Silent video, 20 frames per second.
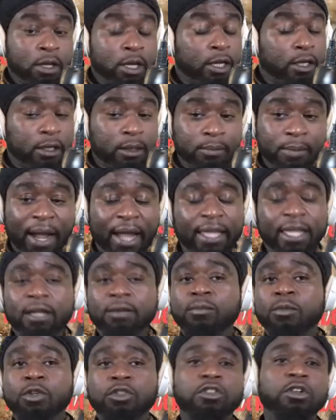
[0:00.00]
In the
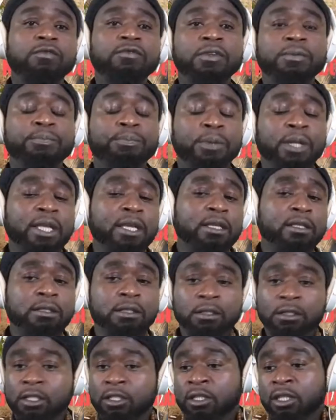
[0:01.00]
market, most of the place,
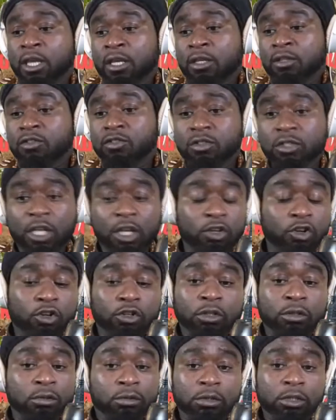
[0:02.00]
the things they
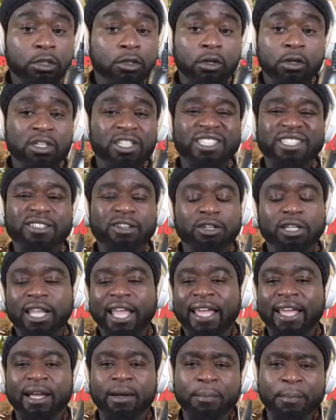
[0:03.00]
don't, it's not
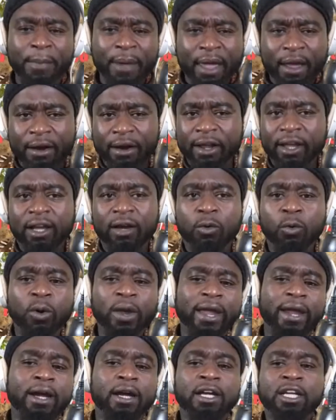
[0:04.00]
like America
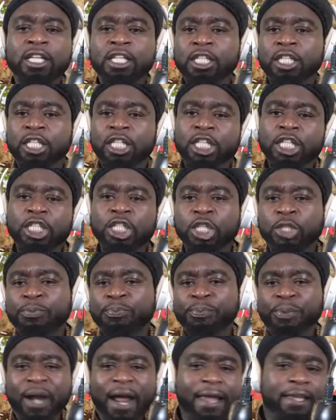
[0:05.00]
where the
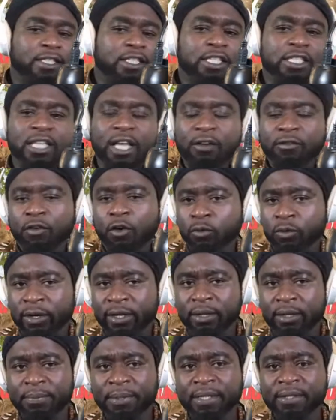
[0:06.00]
prices have
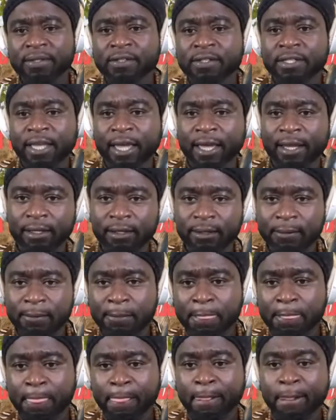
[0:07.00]
already been set.
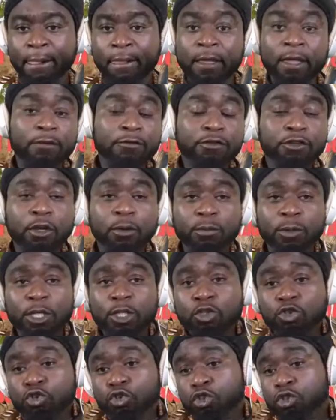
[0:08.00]
If
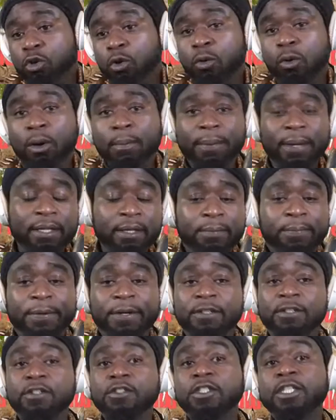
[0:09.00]
someone you show up and the
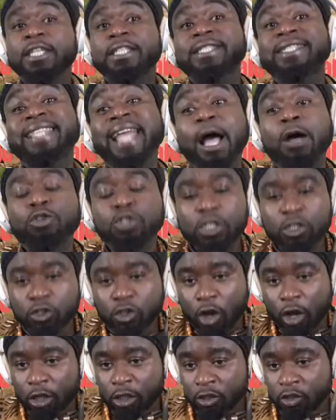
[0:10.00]
person says
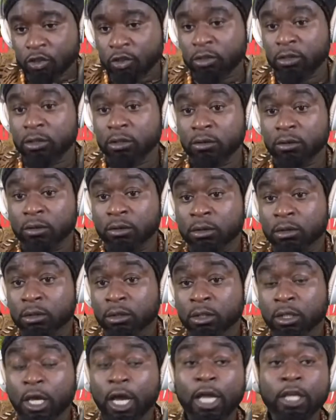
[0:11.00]
$1,000 to you,
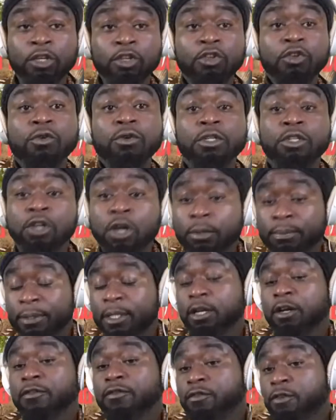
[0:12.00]
and you're dumb
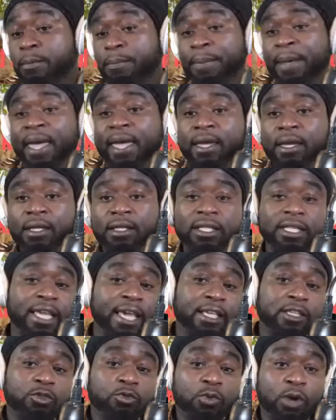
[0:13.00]
enough to pay it,
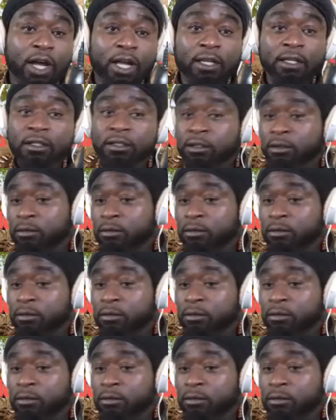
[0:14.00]
guess what?